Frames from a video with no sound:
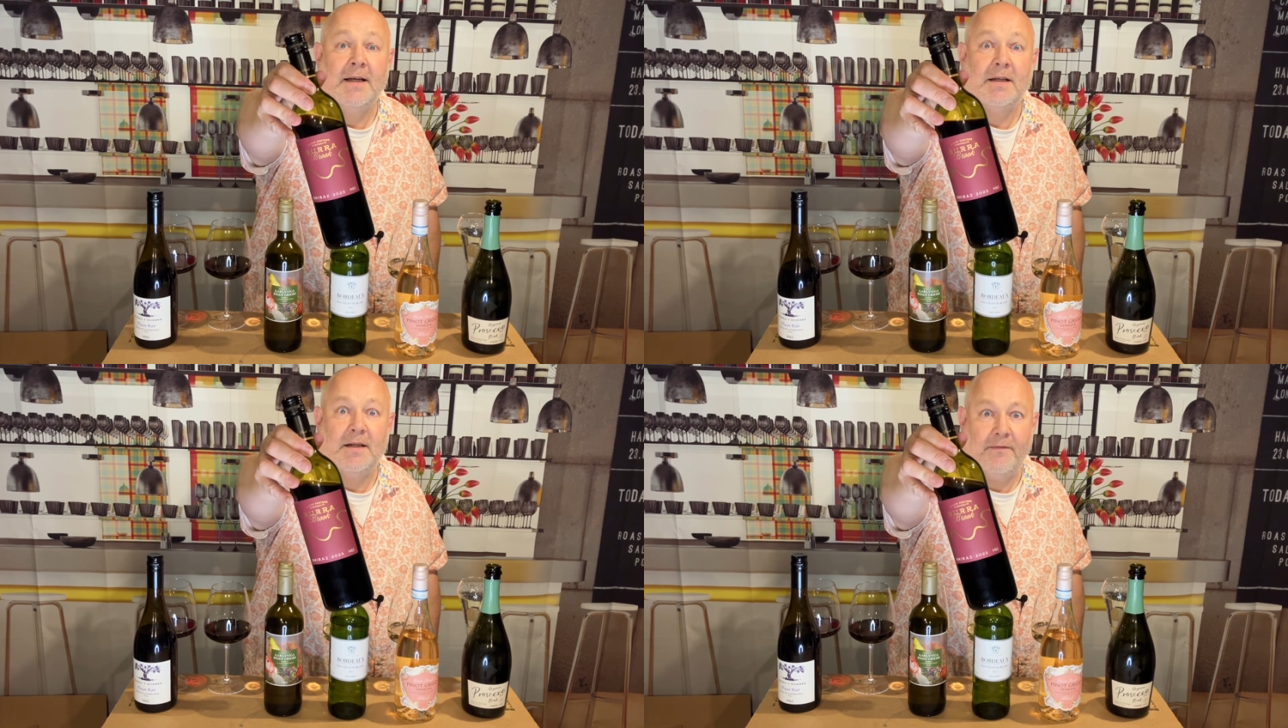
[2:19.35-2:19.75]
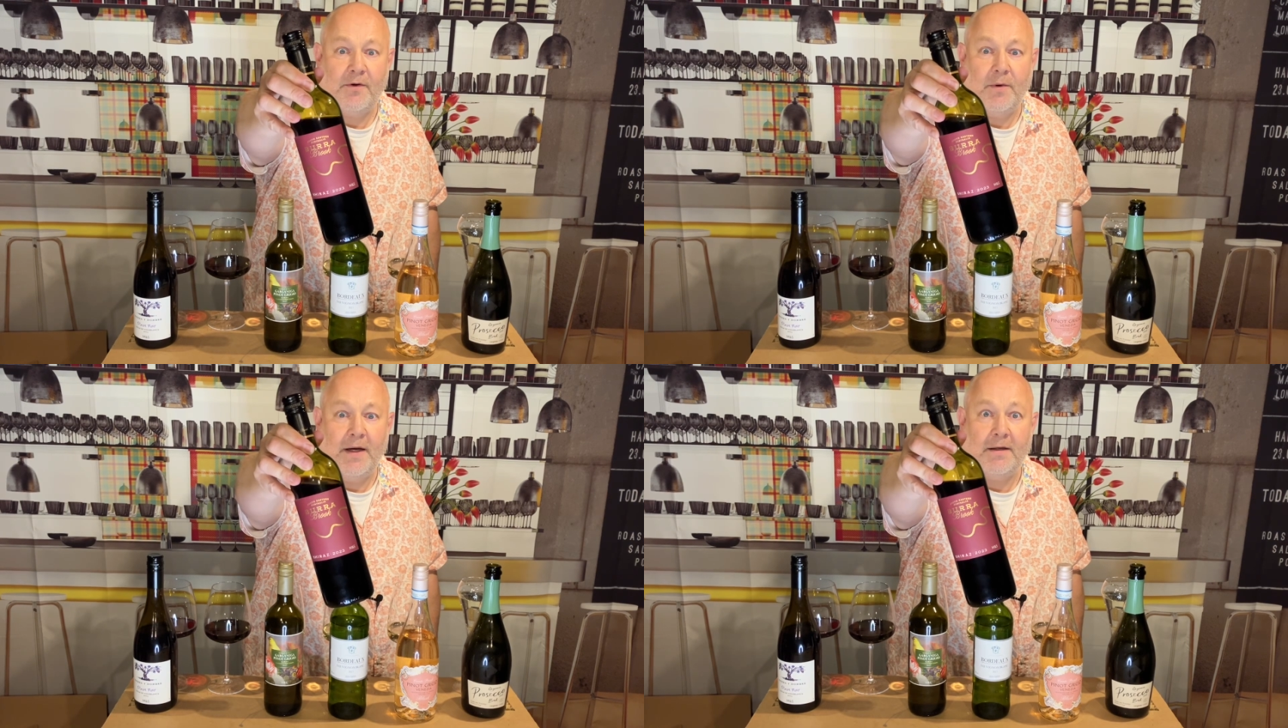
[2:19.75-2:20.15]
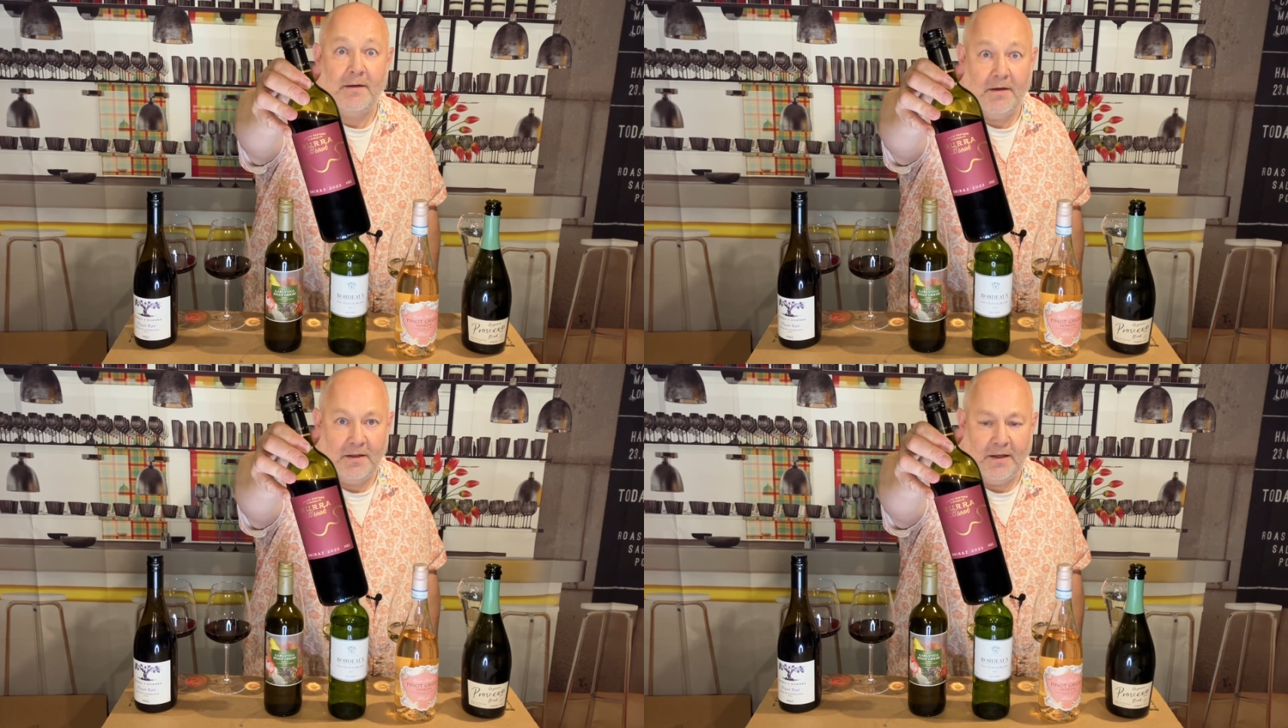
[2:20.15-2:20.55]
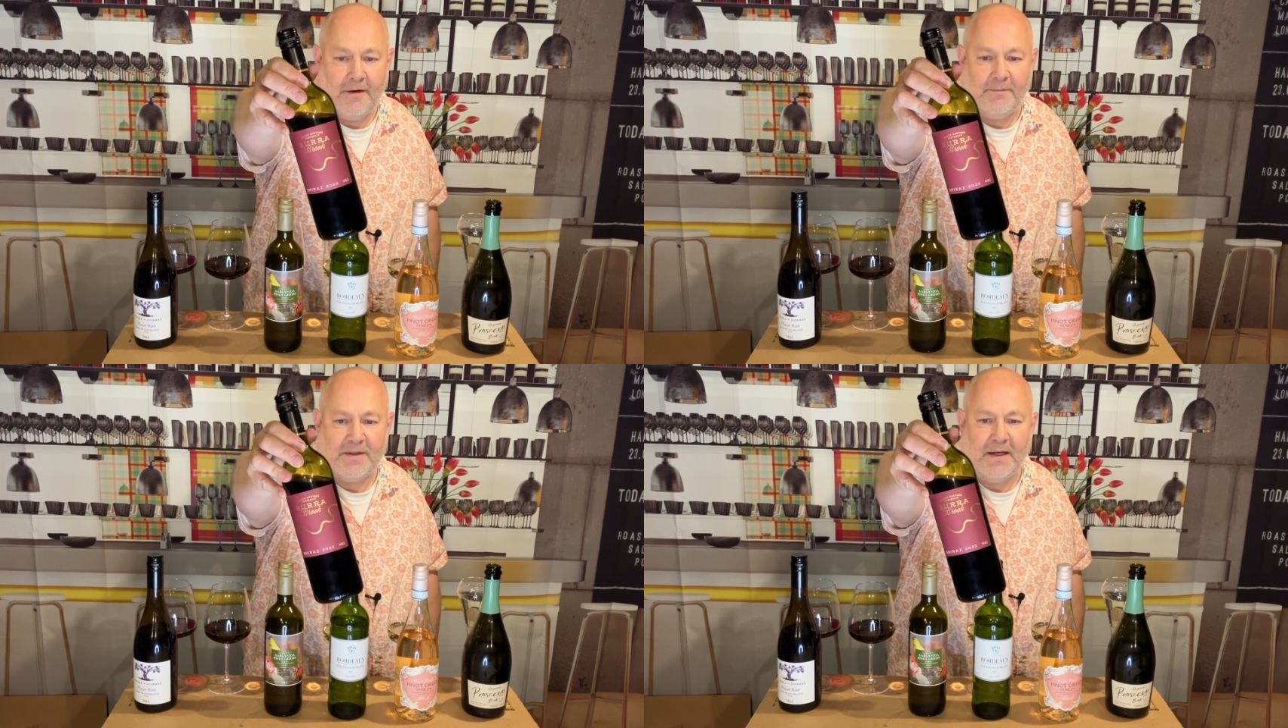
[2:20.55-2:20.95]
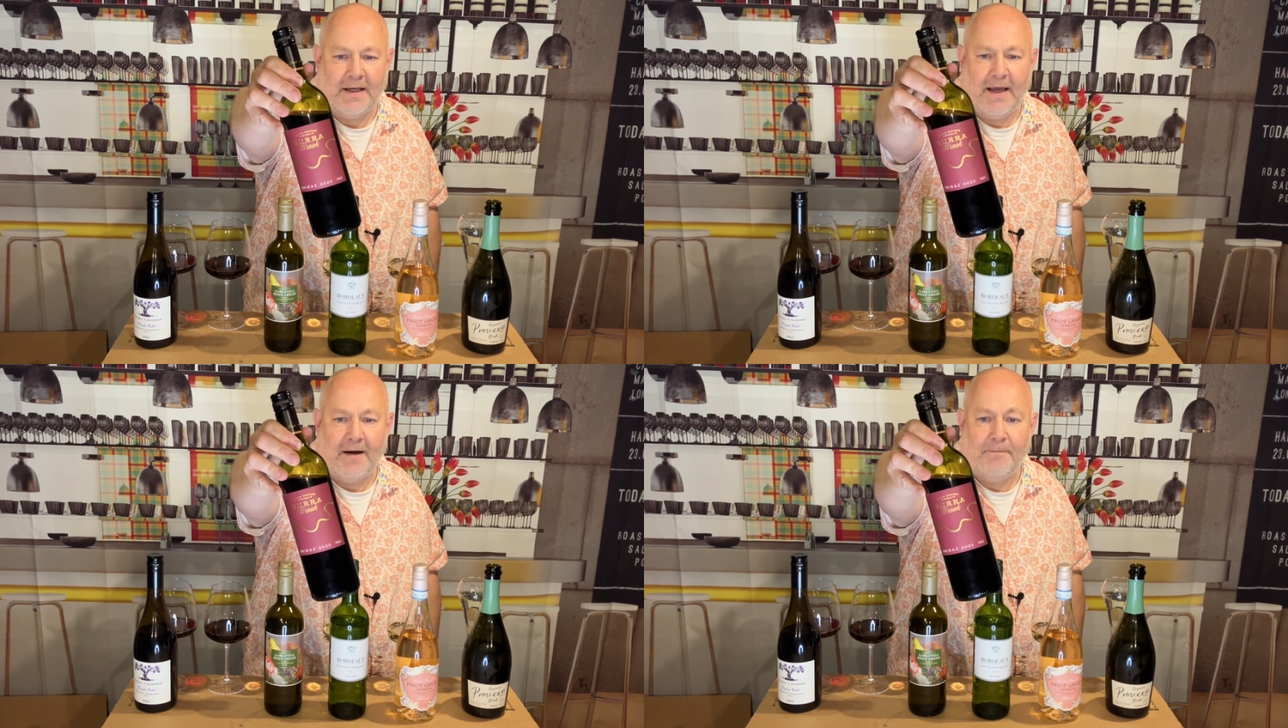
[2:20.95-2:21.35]
£7, 13.5%
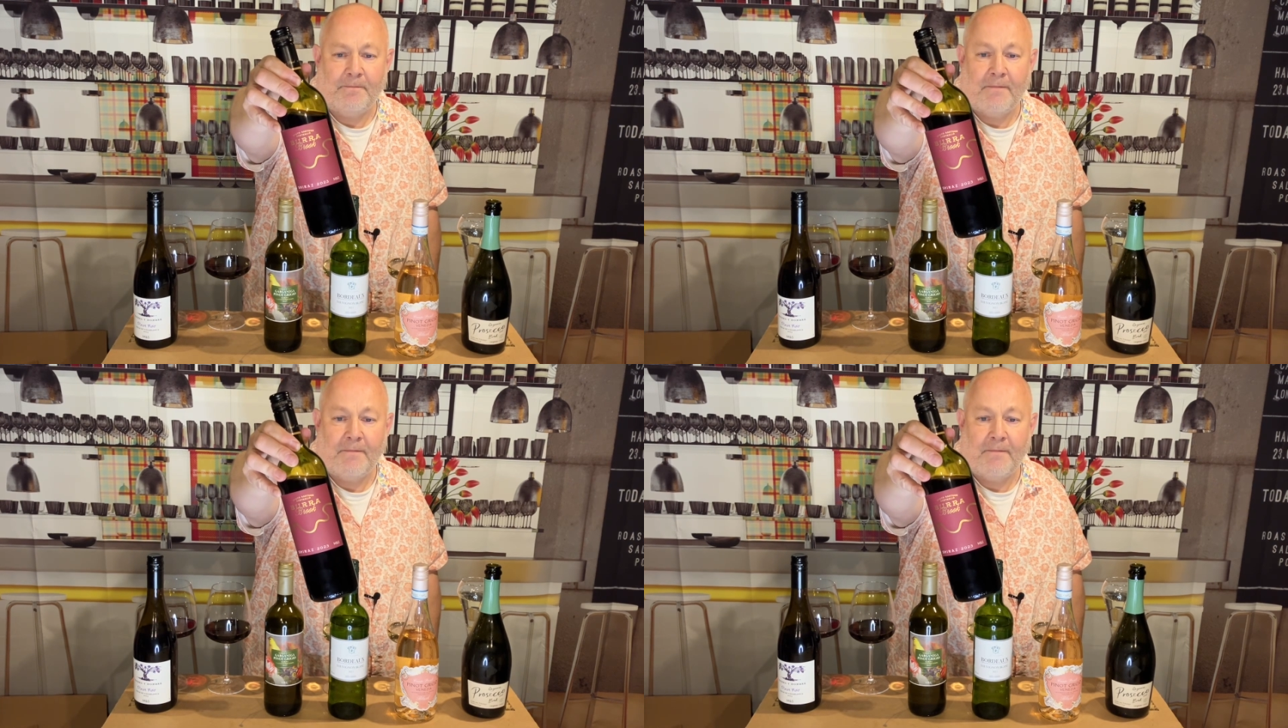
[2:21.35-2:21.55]
again.